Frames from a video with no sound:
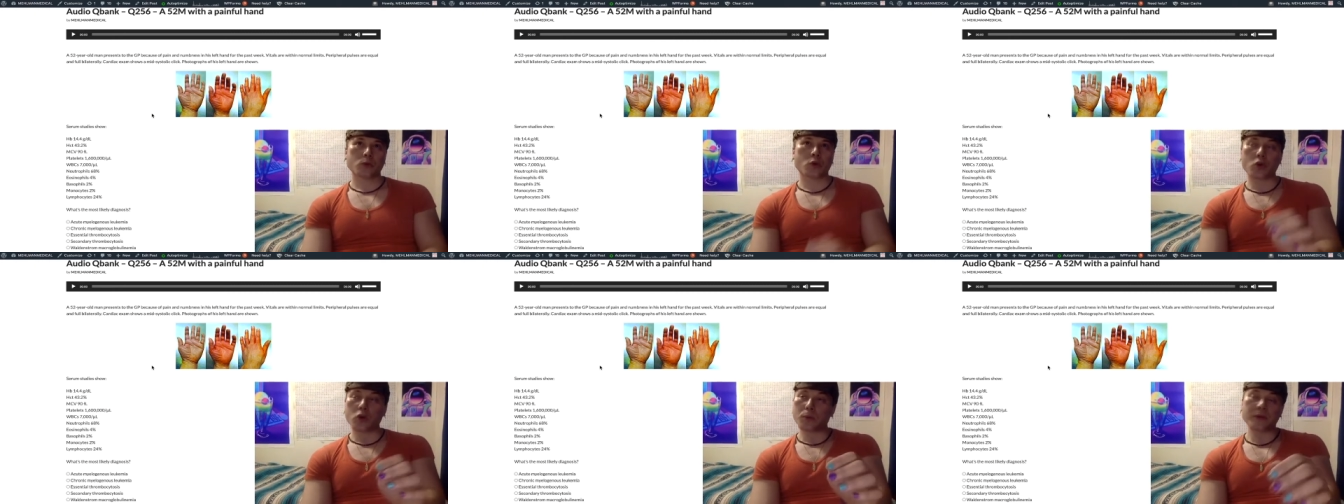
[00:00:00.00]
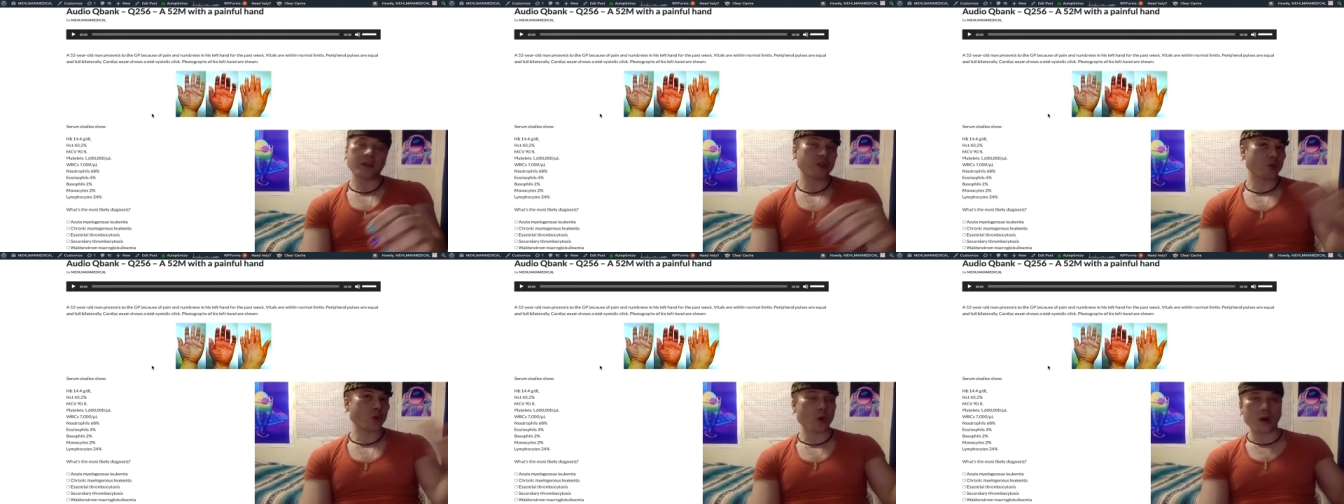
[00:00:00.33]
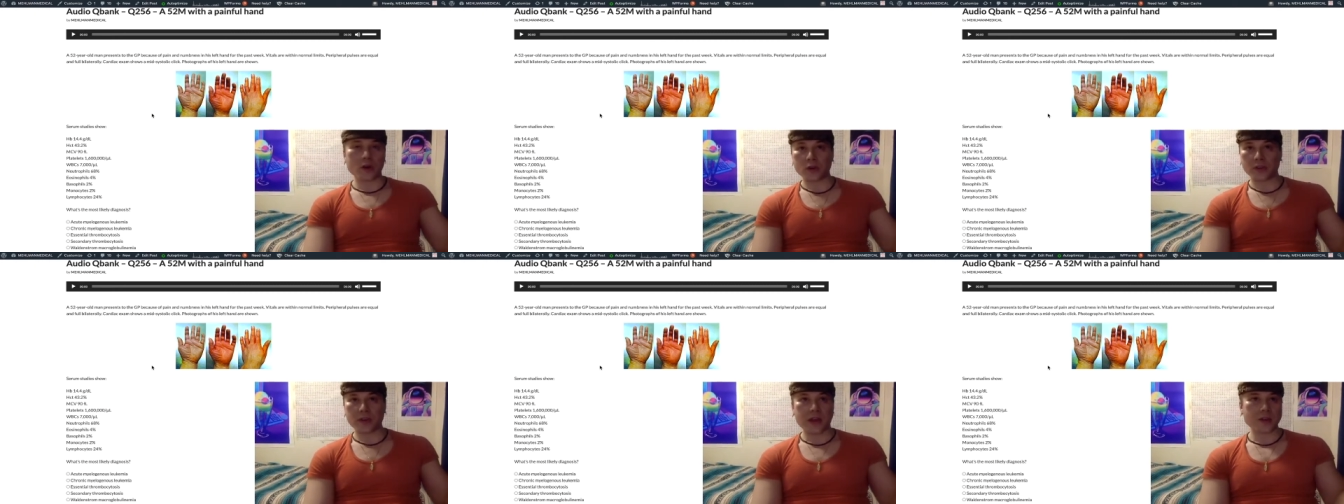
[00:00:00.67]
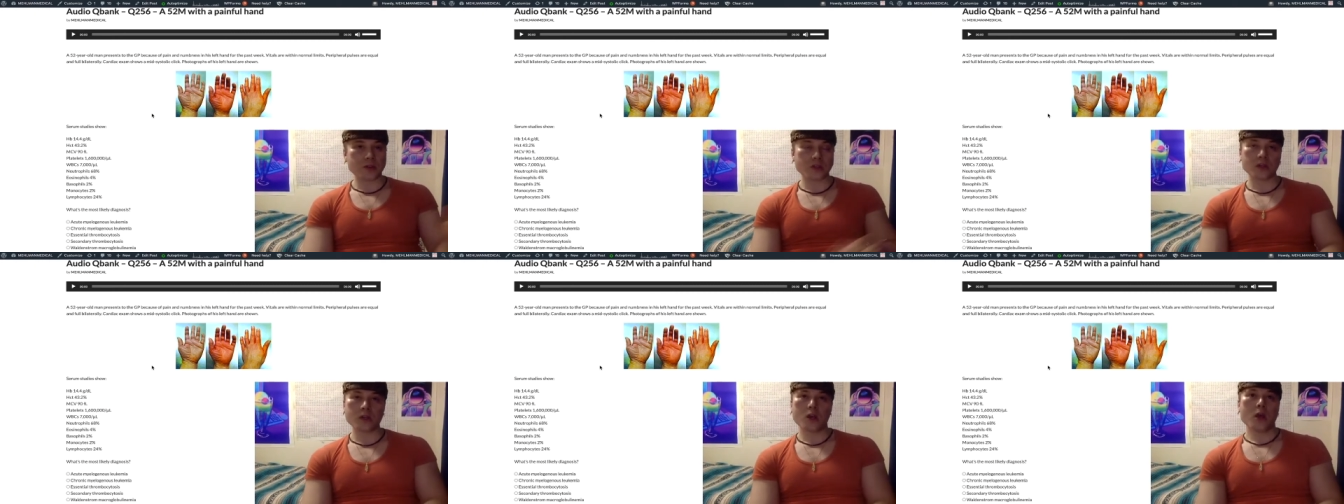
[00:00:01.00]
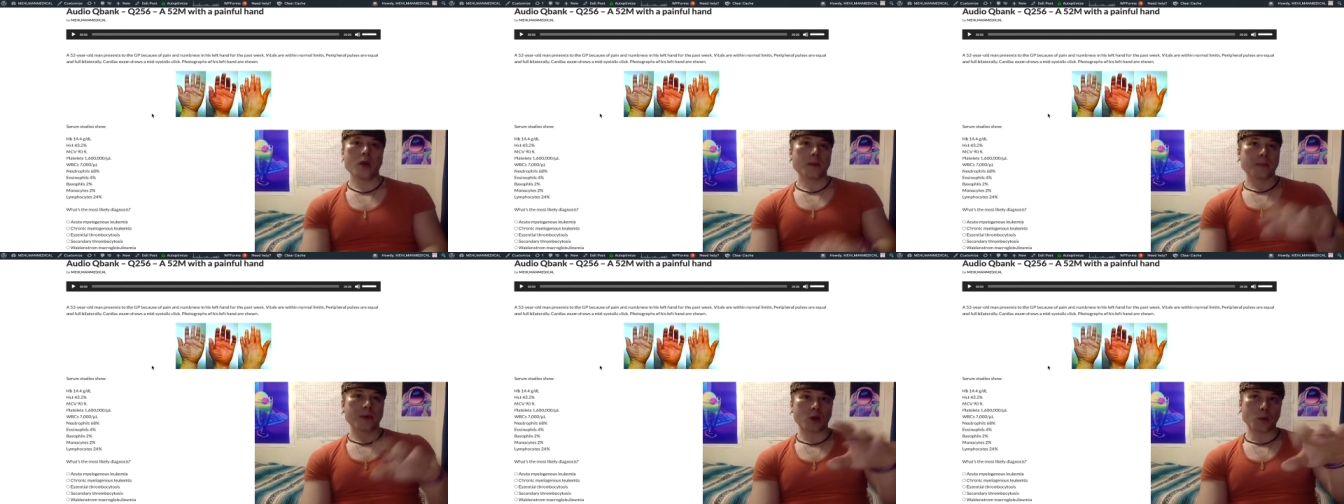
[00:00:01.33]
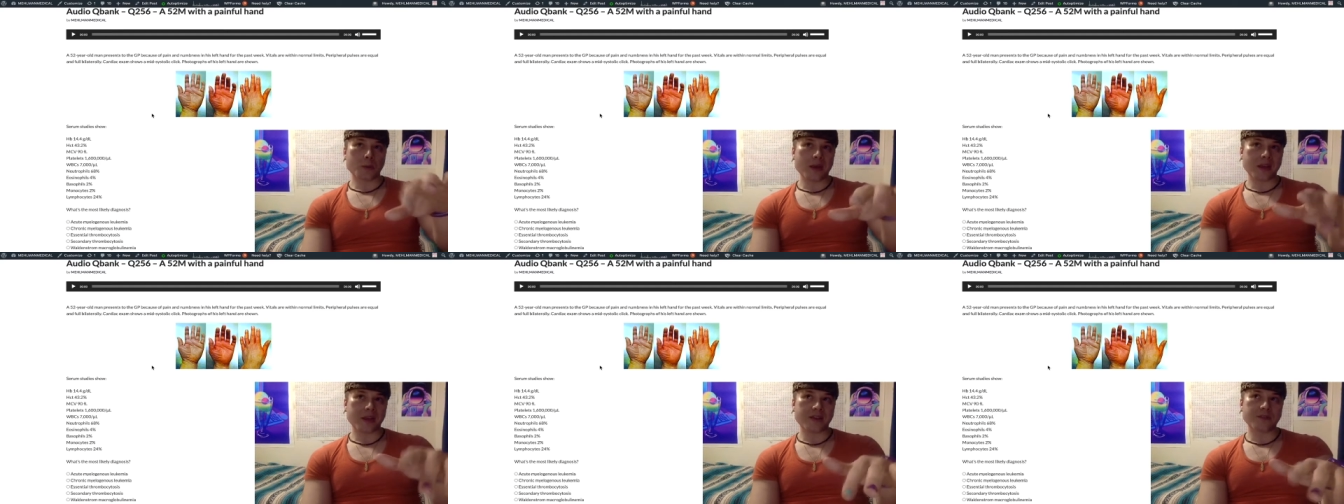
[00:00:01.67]
could be 200,000, but it
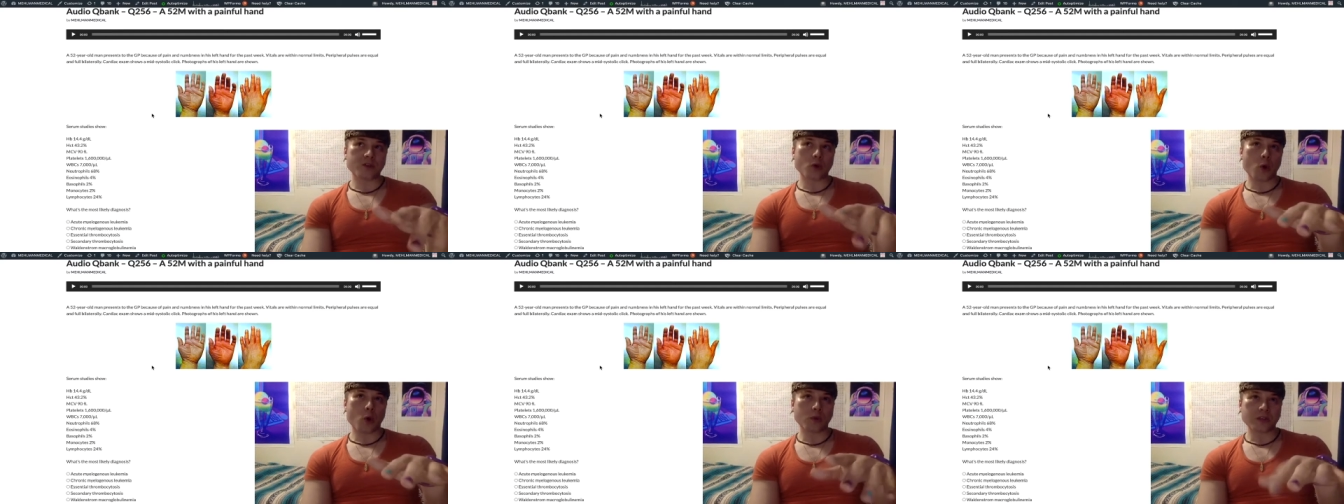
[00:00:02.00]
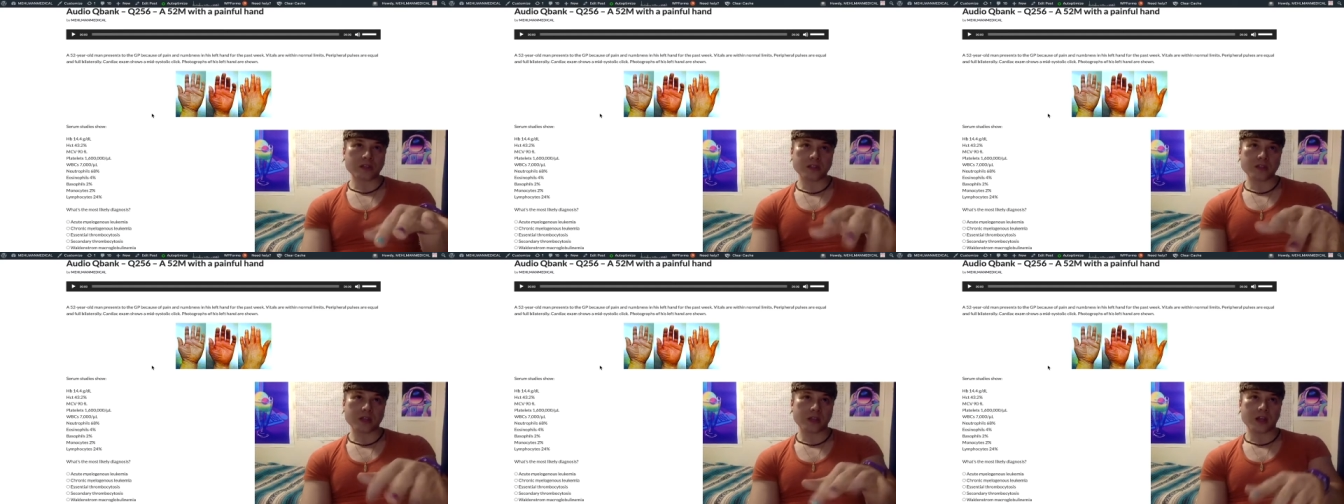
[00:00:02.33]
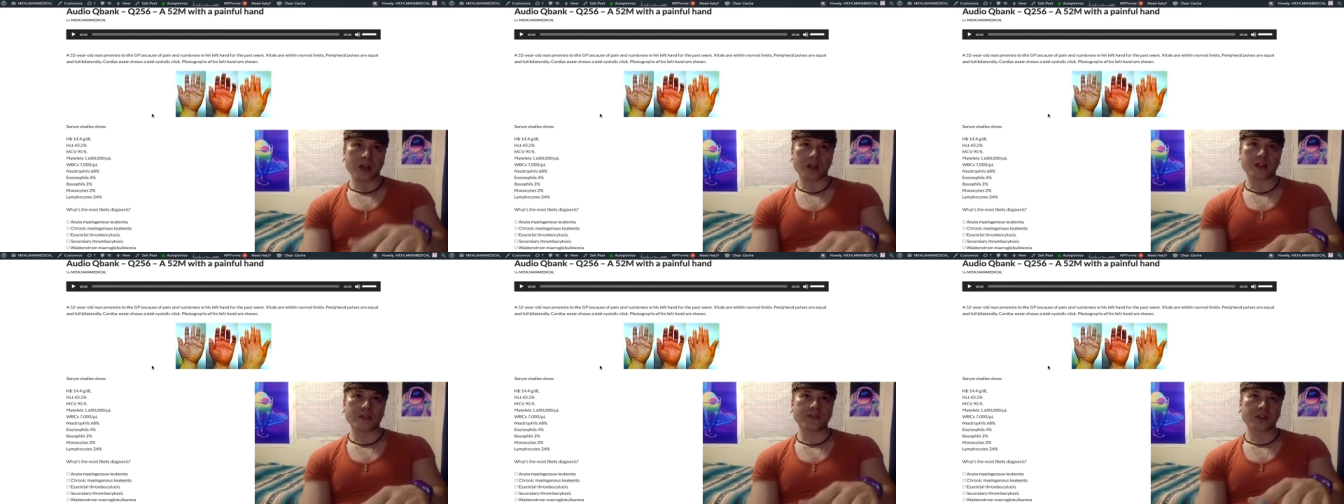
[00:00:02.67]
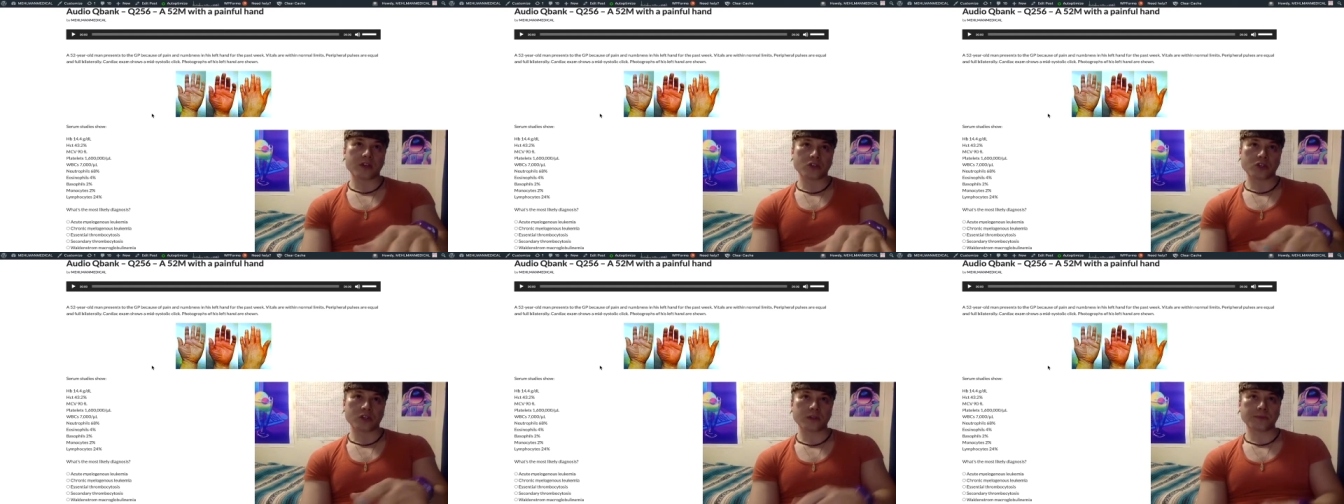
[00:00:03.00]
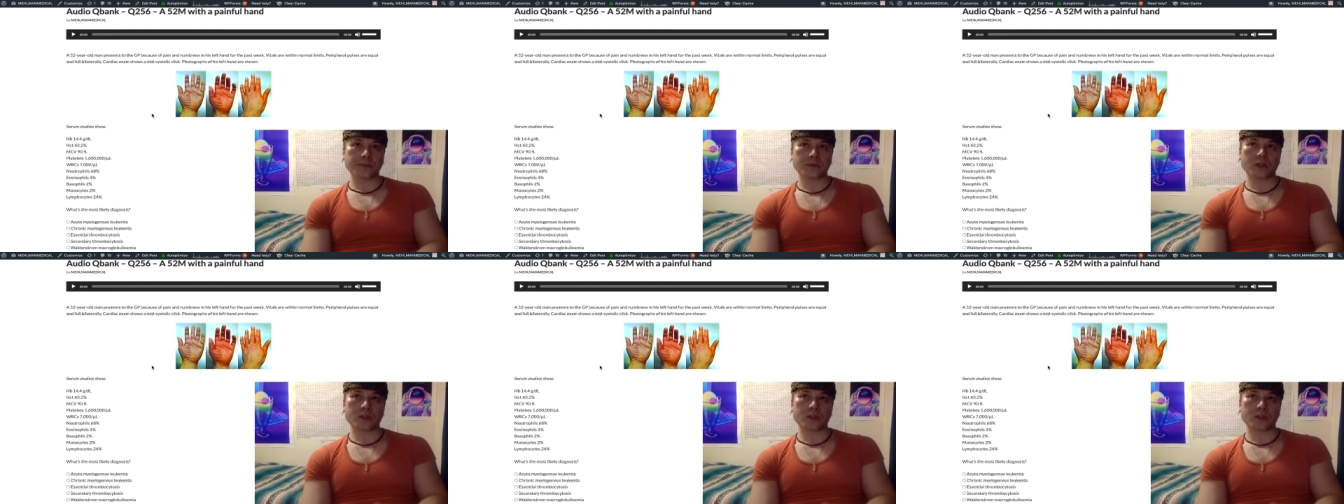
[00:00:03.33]
might give you only slightly elevation,